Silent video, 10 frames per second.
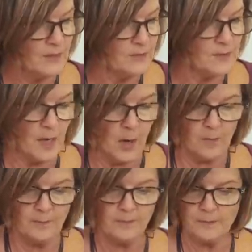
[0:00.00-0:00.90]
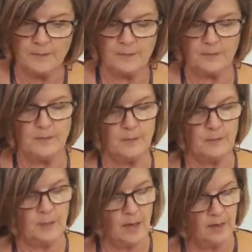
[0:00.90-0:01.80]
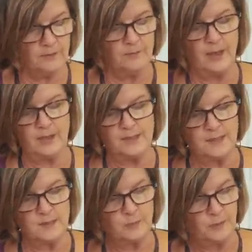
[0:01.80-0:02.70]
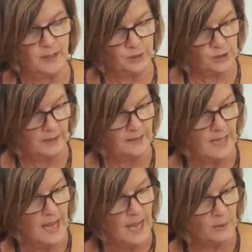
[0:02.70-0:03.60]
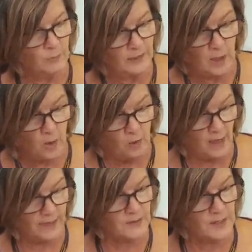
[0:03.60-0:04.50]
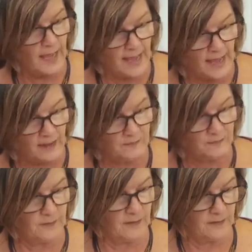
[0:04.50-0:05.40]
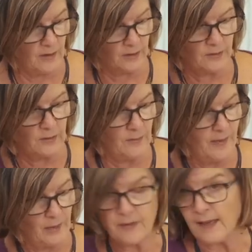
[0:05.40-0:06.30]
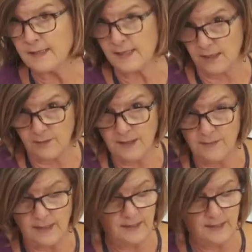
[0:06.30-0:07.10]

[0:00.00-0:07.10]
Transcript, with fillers: So, love Mary's inspiration. And we go on to have an article about Thanksgiving in the